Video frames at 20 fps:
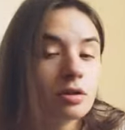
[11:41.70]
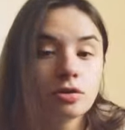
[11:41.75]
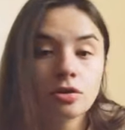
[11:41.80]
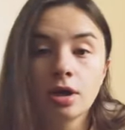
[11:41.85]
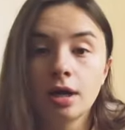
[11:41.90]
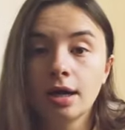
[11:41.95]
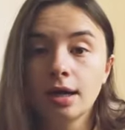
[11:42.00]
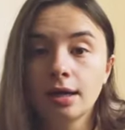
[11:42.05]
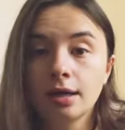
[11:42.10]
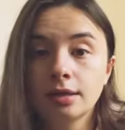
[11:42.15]

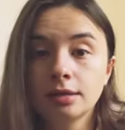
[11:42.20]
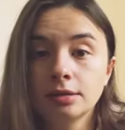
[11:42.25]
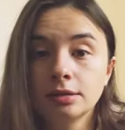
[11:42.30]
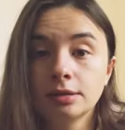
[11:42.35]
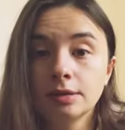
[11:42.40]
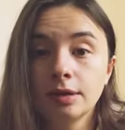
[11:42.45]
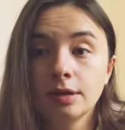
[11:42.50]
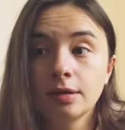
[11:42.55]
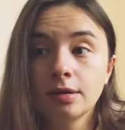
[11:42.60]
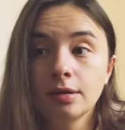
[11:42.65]

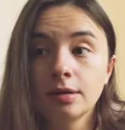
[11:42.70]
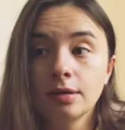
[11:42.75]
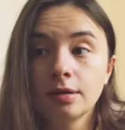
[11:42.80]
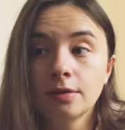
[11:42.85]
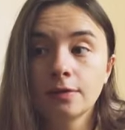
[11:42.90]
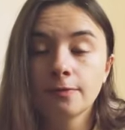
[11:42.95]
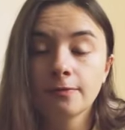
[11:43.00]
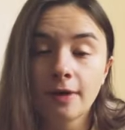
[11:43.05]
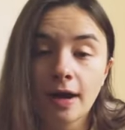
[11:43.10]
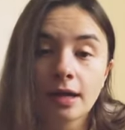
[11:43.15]
And
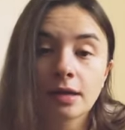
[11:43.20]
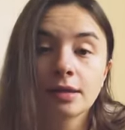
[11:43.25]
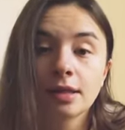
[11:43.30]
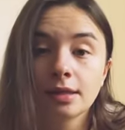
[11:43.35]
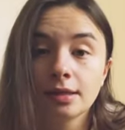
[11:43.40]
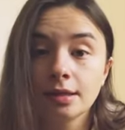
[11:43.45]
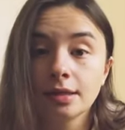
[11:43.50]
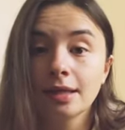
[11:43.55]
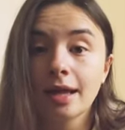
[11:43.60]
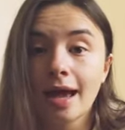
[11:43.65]
the fact
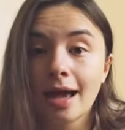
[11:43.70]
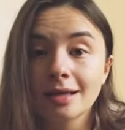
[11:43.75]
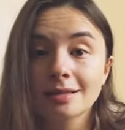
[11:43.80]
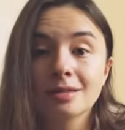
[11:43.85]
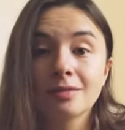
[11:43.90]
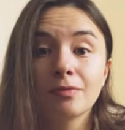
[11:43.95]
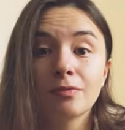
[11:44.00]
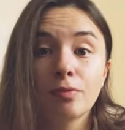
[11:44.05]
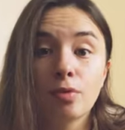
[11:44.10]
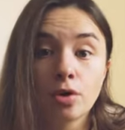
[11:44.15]
that it has
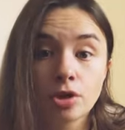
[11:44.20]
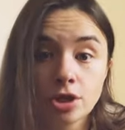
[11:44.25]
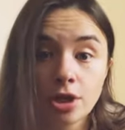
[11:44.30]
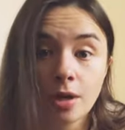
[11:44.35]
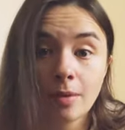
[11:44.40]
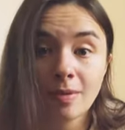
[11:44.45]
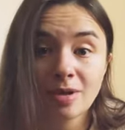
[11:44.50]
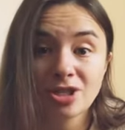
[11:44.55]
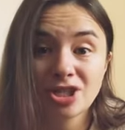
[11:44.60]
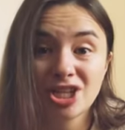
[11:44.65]
a
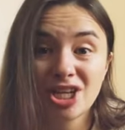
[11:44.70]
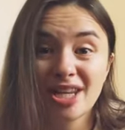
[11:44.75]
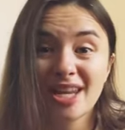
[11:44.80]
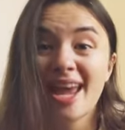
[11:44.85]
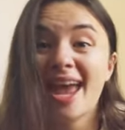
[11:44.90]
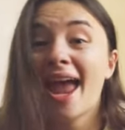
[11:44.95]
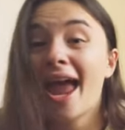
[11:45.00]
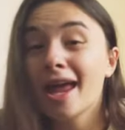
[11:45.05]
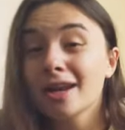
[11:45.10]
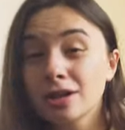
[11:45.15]
washing machine
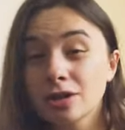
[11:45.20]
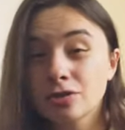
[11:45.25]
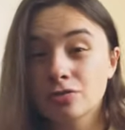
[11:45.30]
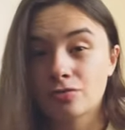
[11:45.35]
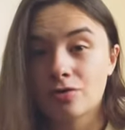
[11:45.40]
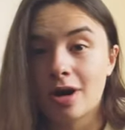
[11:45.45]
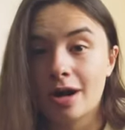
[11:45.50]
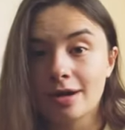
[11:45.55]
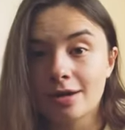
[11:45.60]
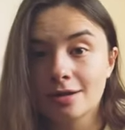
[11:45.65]
and a
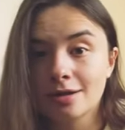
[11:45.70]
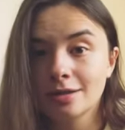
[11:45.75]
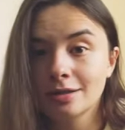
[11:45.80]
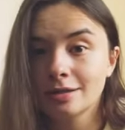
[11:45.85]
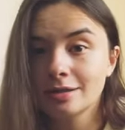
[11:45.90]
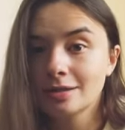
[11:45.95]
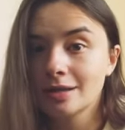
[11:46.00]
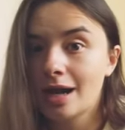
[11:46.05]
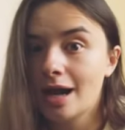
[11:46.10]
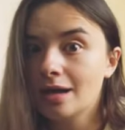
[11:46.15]
dryer
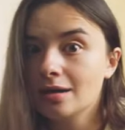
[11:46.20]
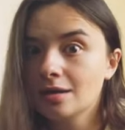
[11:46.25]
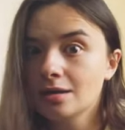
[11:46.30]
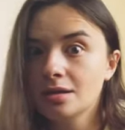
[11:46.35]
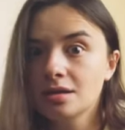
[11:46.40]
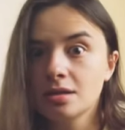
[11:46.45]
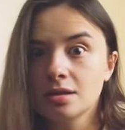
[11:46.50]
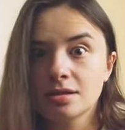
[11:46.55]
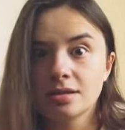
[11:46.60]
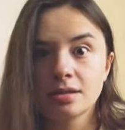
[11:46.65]
inside
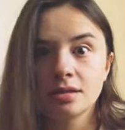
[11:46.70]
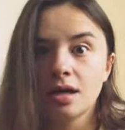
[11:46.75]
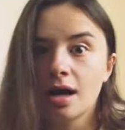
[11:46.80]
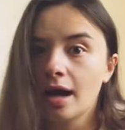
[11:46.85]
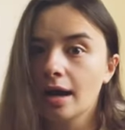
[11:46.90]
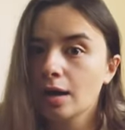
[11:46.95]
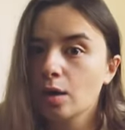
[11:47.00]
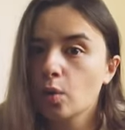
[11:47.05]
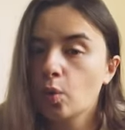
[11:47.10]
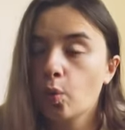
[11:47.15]
is
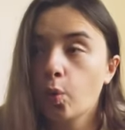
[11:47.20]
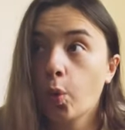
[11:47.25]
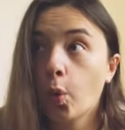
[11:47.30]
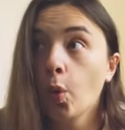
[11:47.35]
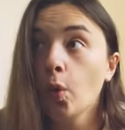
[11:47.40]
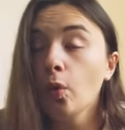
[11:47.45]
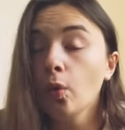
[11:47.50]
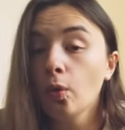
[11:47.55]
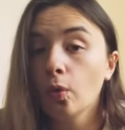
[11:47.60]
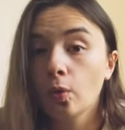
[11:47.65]
like,
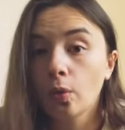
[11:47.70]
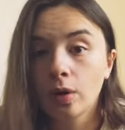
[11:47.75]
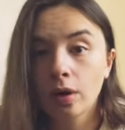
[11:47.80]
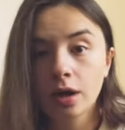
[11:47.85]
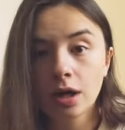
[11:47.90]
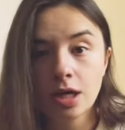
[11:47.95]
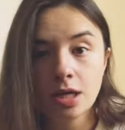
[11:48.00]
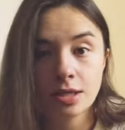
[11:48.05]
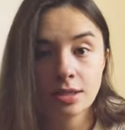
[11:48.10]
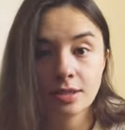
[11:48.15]
whoo,
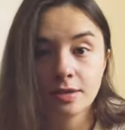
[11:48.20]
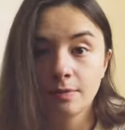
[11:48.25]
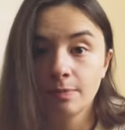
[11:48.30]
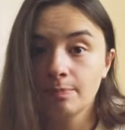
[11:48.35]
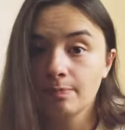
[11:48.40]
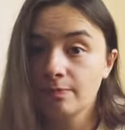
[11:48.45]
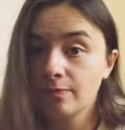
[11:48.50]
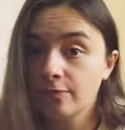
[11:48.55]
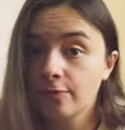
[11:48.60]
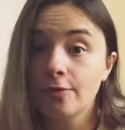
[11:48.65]
it's a
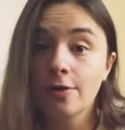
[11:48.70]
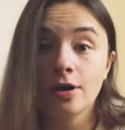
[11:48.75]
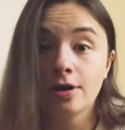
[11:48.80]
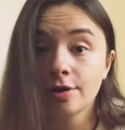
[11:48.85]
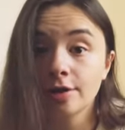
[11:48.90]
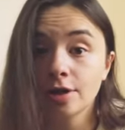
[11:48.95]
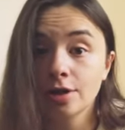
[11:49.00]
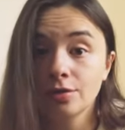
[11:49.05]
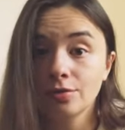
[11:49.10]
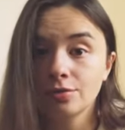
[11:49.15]

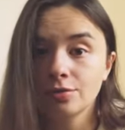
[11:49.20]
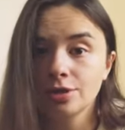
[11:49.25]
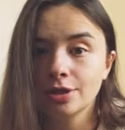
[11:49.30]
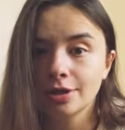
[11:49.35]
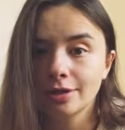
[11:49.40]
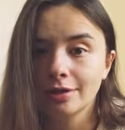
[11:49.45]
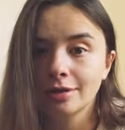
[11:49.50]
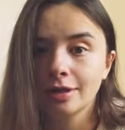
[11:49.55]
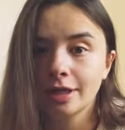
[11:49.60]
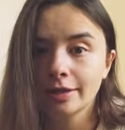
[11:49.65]
very good
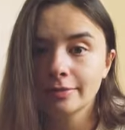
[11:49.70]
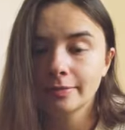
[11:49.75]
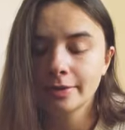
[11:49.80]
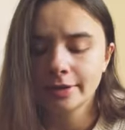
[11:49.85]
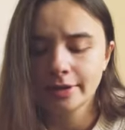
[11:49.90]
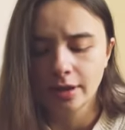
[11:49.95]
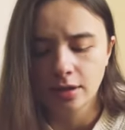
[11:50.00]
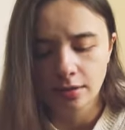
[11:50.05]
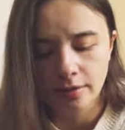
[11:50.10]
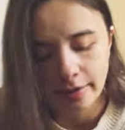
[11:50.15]
deal, let me
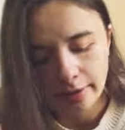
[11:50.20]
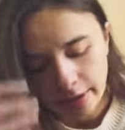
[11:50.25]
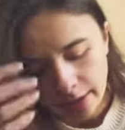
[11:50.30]
tell you.